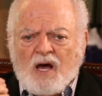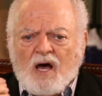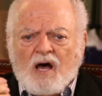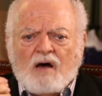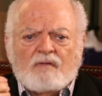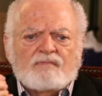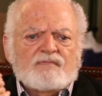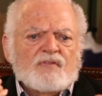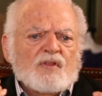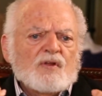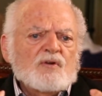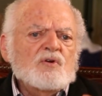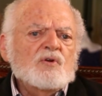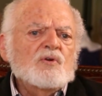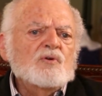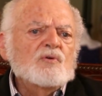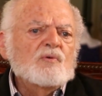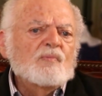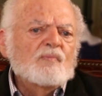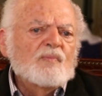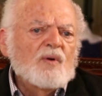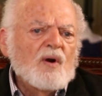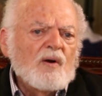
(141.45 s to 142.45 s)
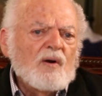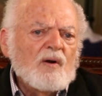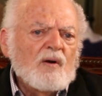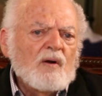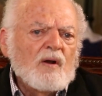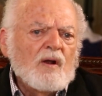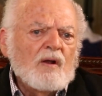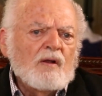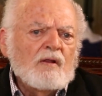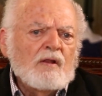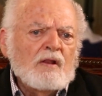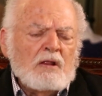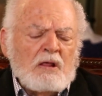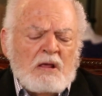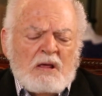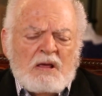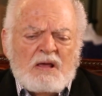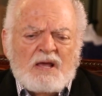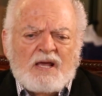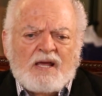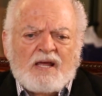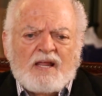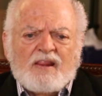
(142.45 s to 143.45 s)
of the new birth
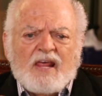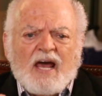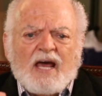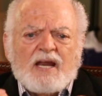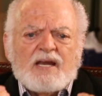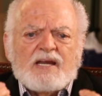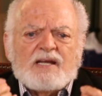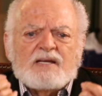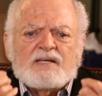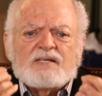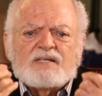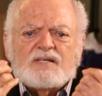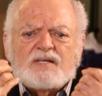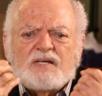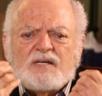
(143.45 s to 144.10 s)
that is